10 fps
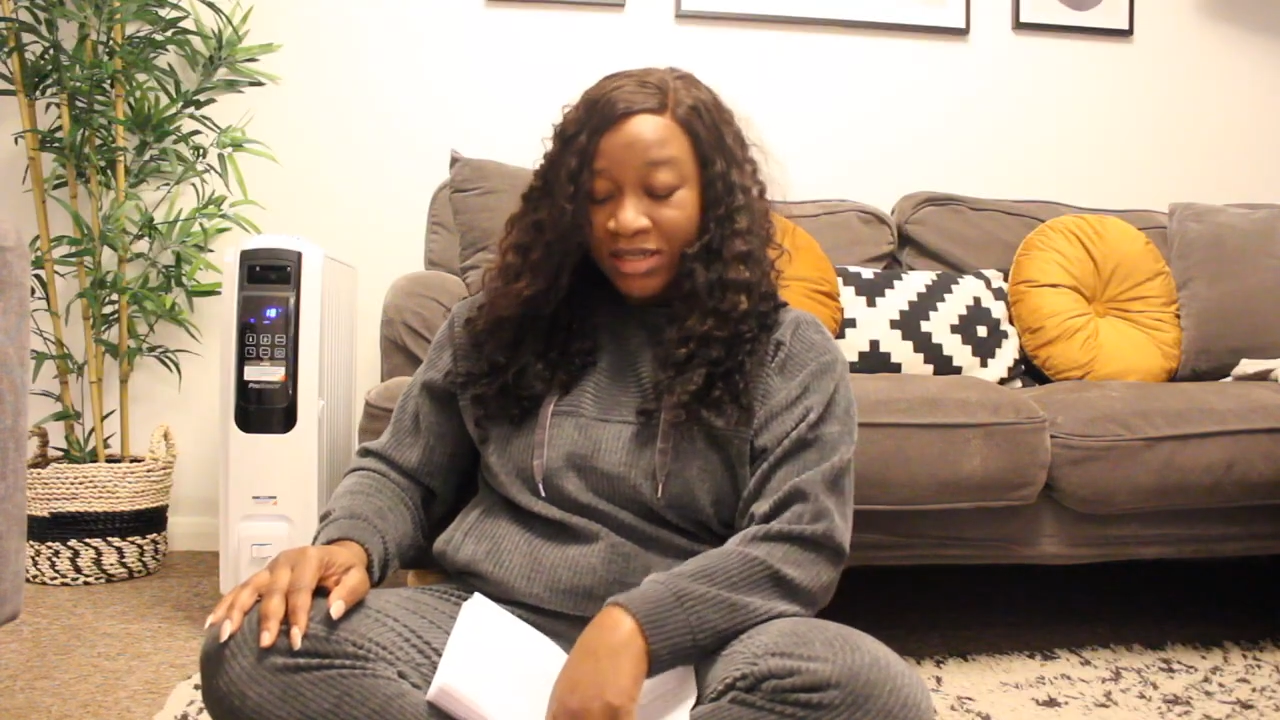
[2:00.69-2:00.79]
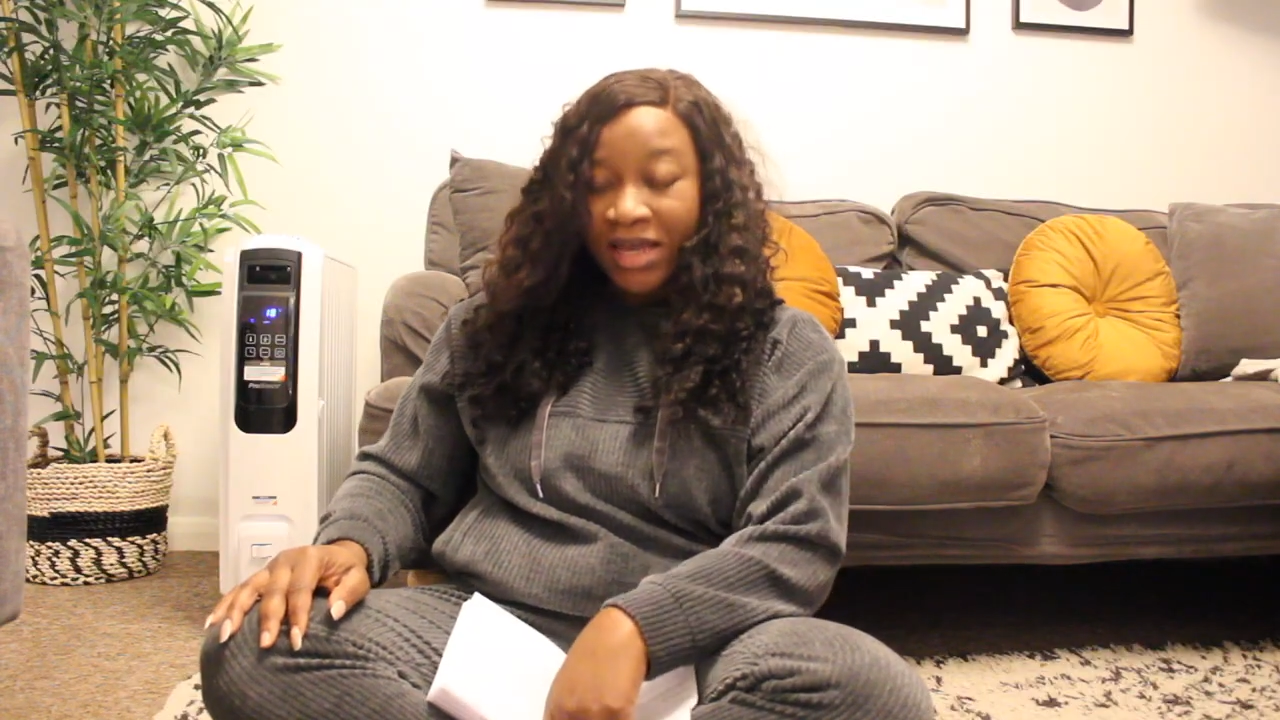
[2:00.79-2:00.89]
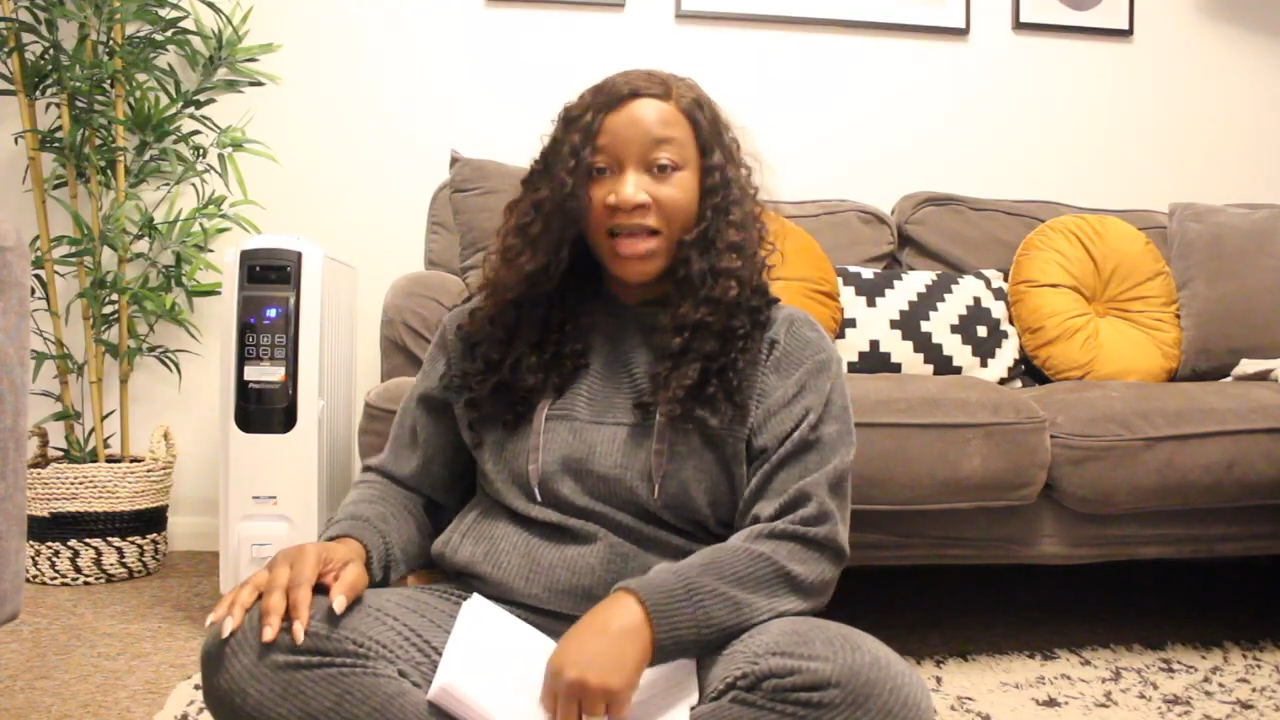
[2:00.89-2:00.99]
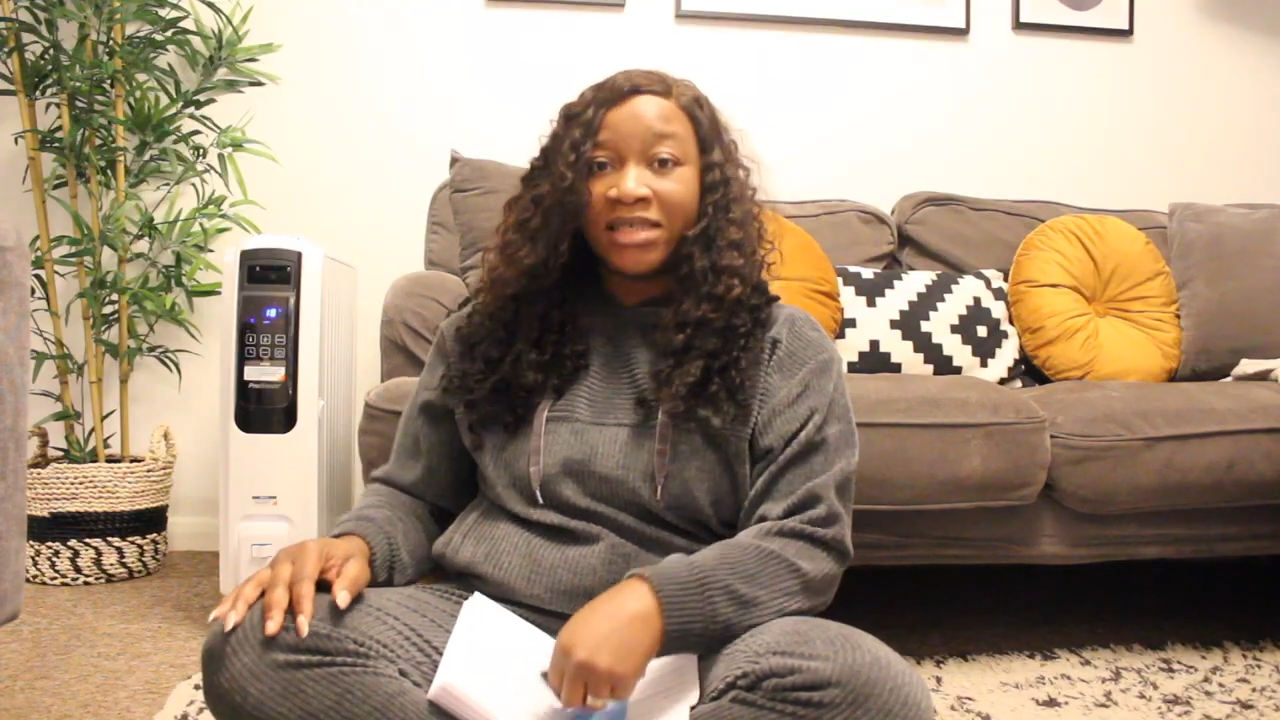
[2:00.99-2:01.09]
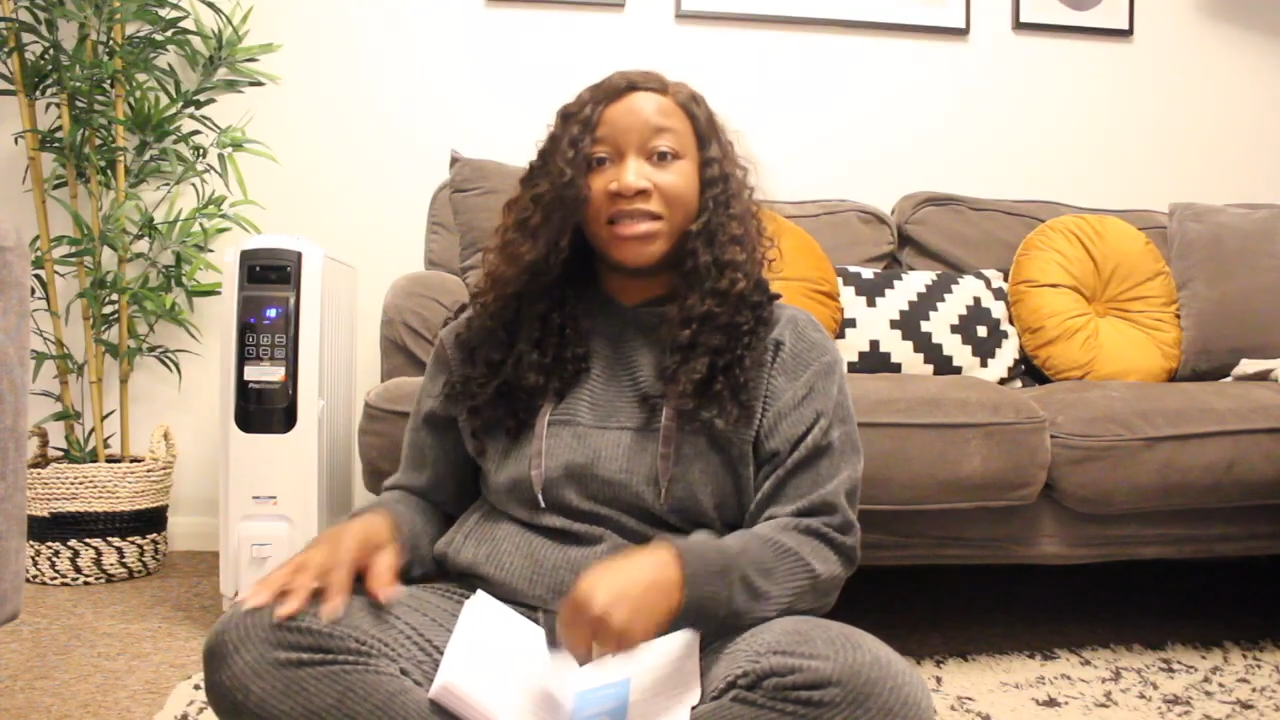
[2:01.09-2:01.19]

it has